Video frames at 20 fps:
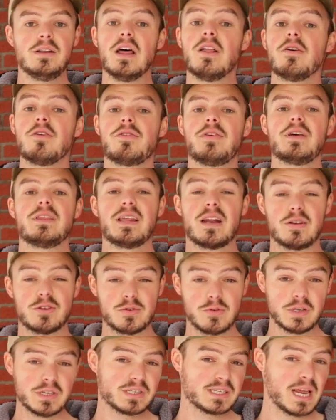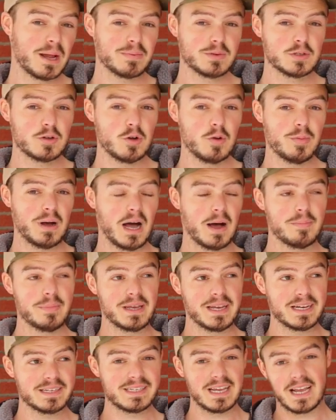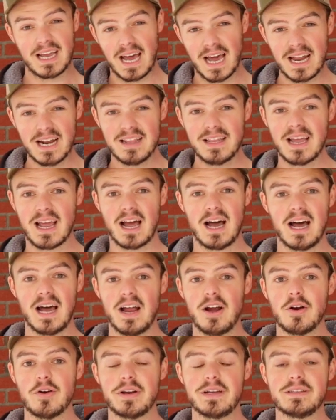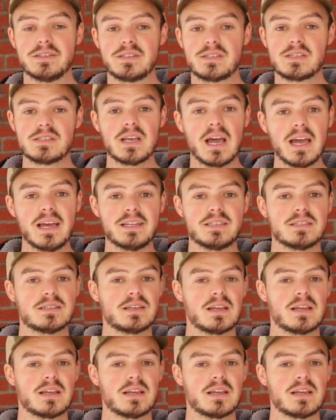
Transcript: Another thing that I was really skeptical about, because I kinda like higher end sights,